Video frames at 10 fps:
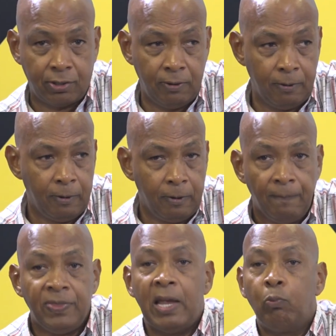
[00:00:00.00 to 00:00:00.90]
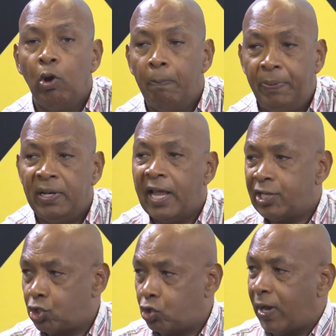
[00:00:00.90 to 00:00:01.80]
Right then we'll build a
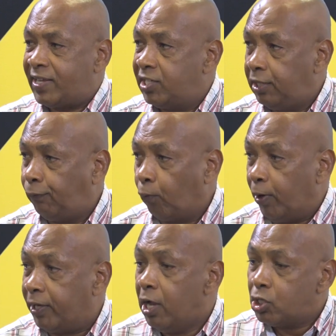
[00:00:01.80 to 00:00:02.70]
strategy for it.